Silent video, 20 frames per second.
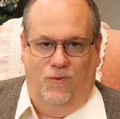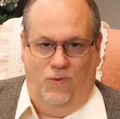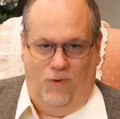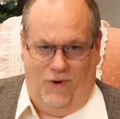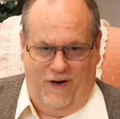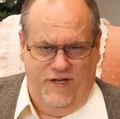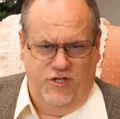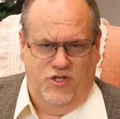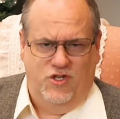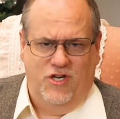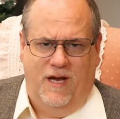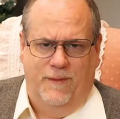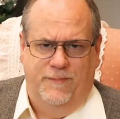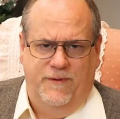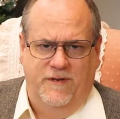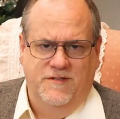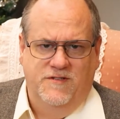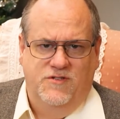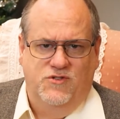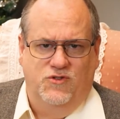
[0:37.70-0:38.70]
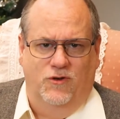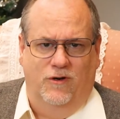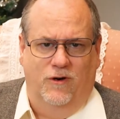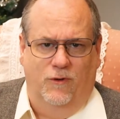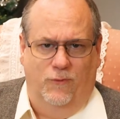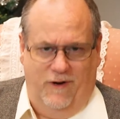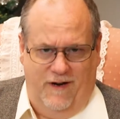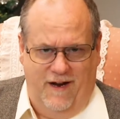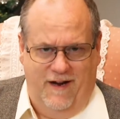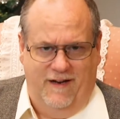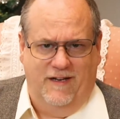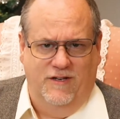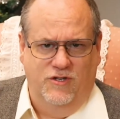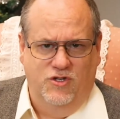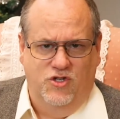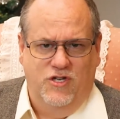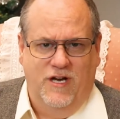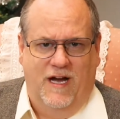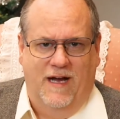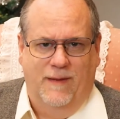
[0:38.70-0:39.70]
Why shop in-store when I can
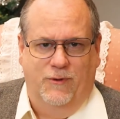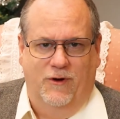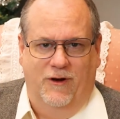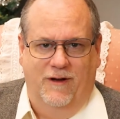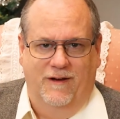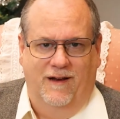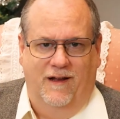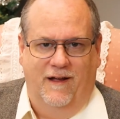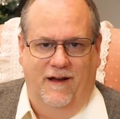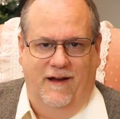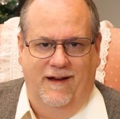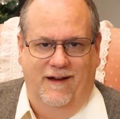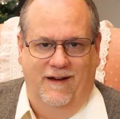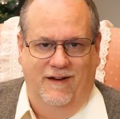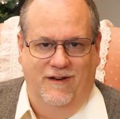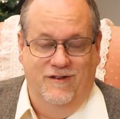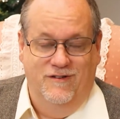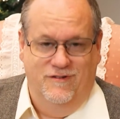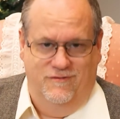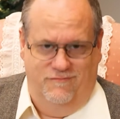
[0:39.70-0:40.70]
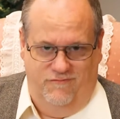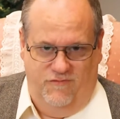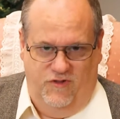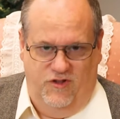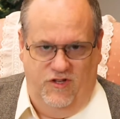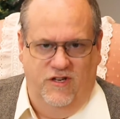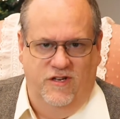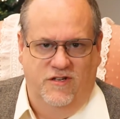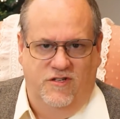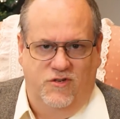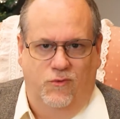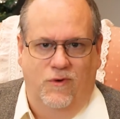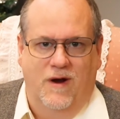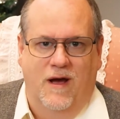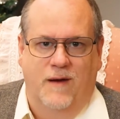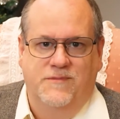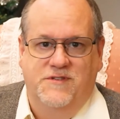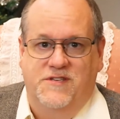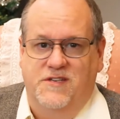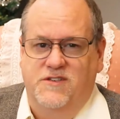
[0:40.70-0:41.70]
shop online? The
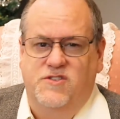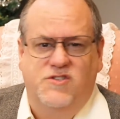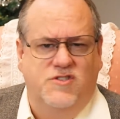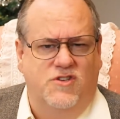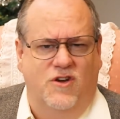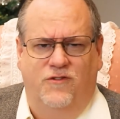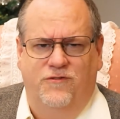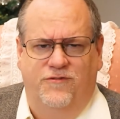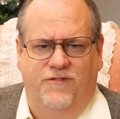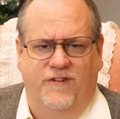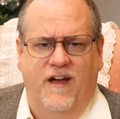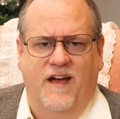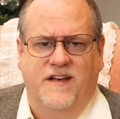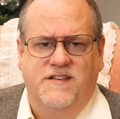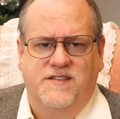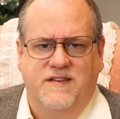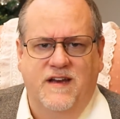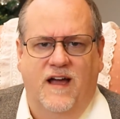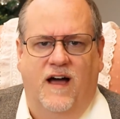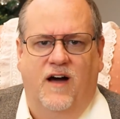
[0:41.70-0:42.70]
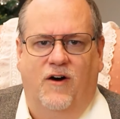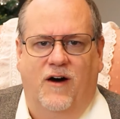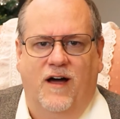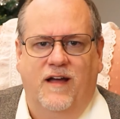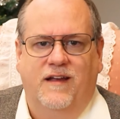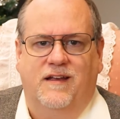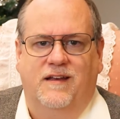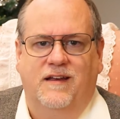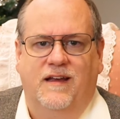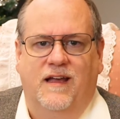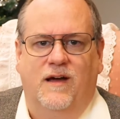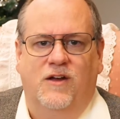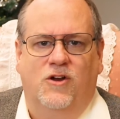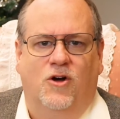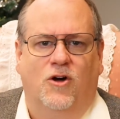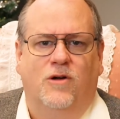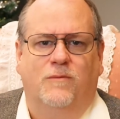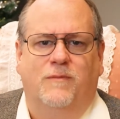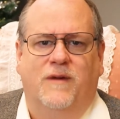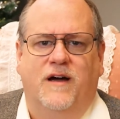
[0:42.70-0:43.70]
interwebs is so fast now I can get
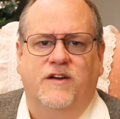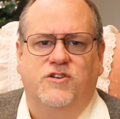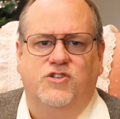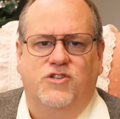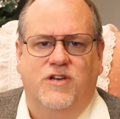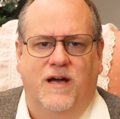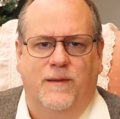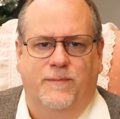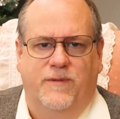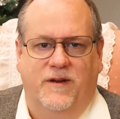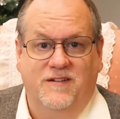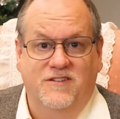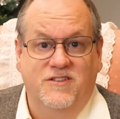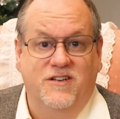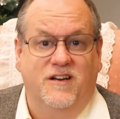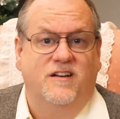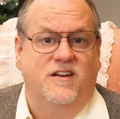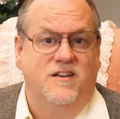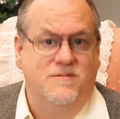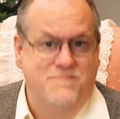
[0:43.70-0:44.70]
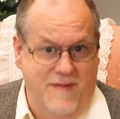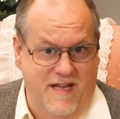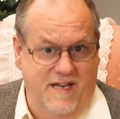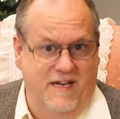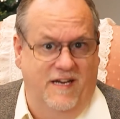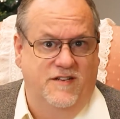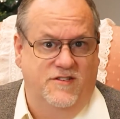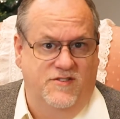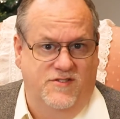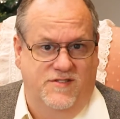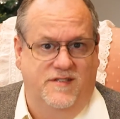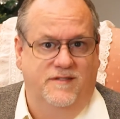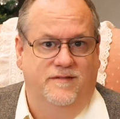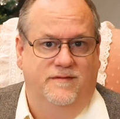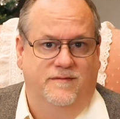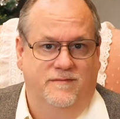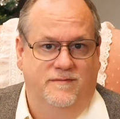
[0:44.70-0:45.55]
all my shopping done in minutes.